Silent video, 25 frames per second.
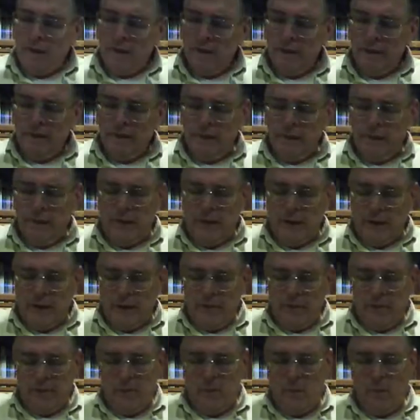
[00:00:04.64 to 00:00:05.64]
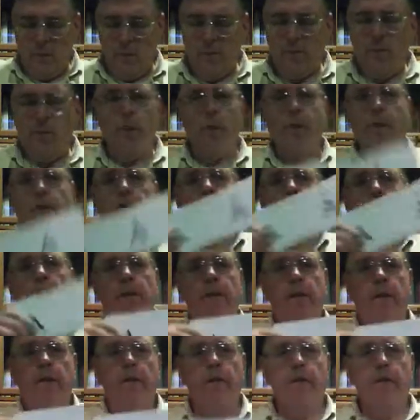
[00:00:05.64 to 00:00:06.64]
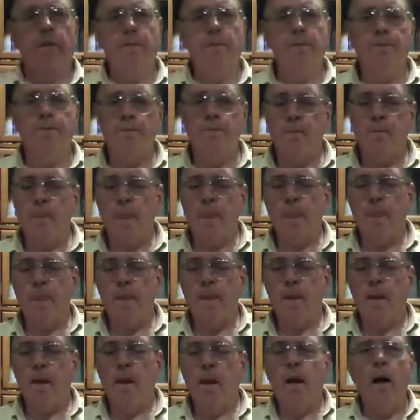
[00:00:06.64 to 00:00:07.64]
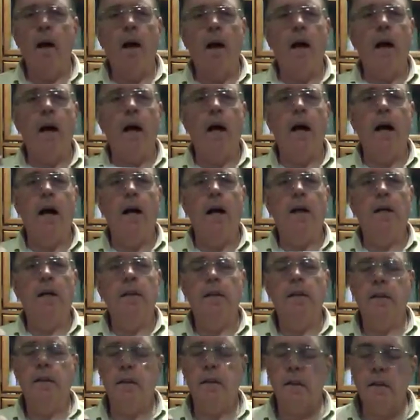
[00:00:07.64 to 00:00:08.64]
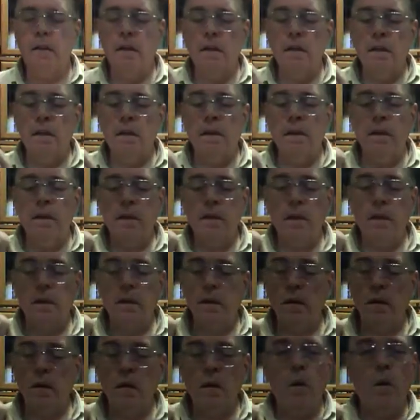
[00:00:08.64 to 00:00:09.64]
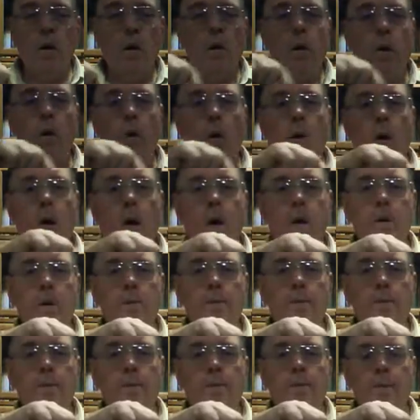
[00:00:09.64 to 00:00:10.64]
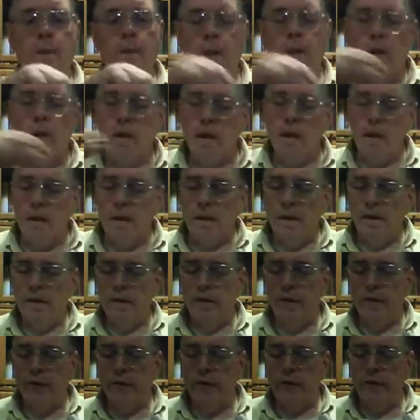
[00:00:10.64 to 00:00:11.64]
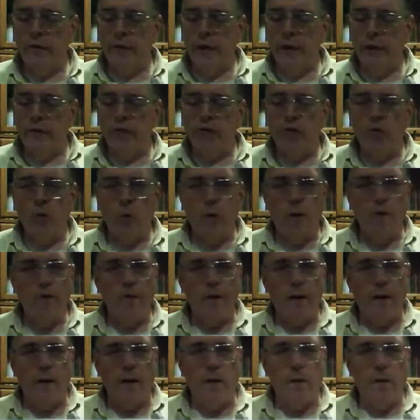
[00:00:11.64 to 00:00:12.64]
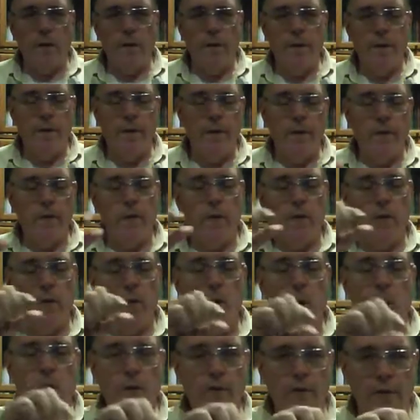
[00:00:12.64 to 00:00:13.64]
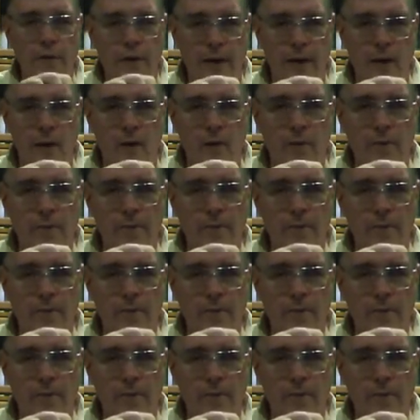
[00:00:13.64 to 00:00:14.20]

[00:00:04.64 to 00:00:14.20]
Let's see. We've already seen this ah, aw. This is a short vowel. This is a long vowel.